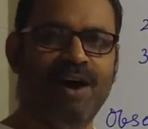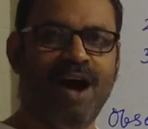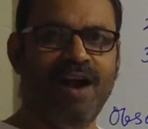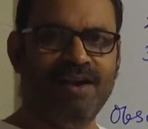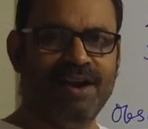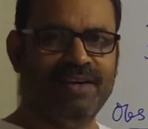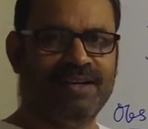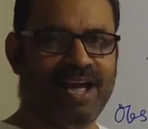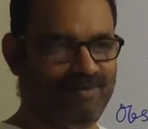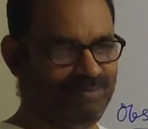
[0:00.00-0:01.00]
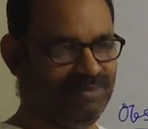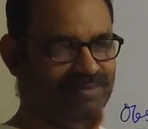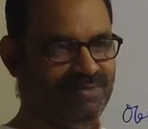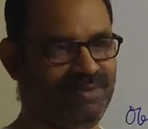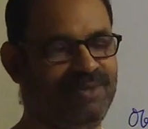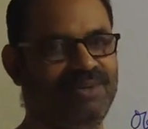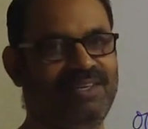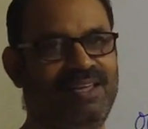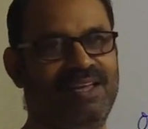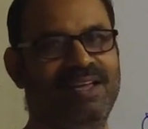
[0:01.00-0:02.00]
100 times.
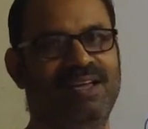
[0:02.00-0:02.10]
Okay.